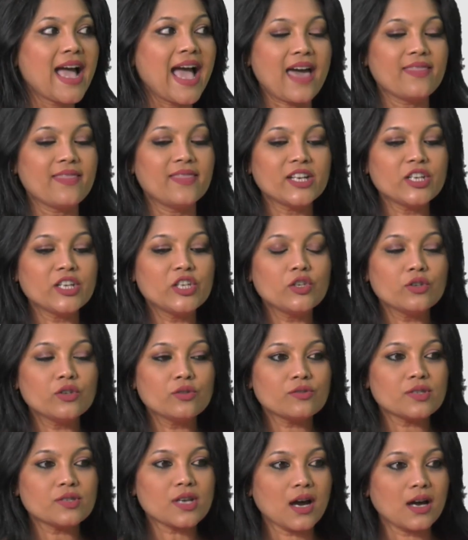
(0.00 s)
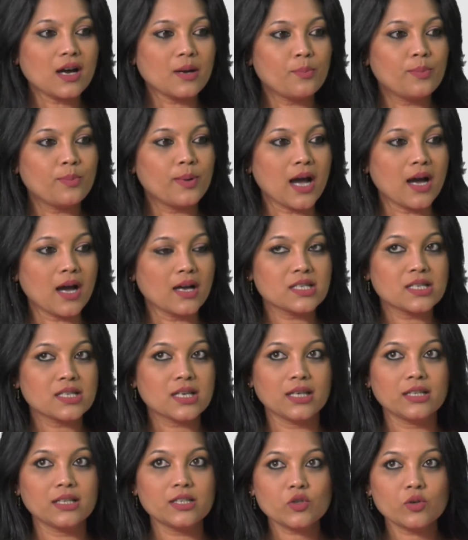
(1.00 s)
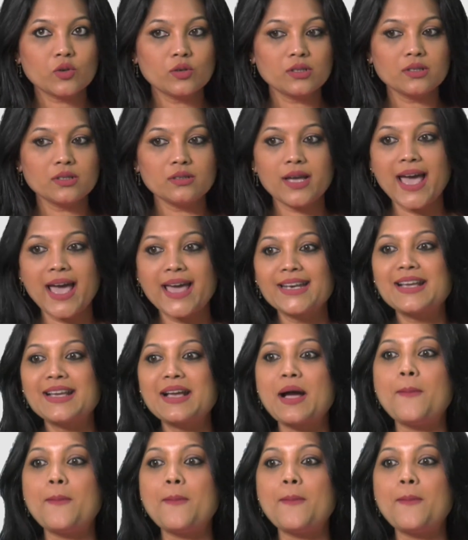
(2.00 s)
And then use our plant color toner and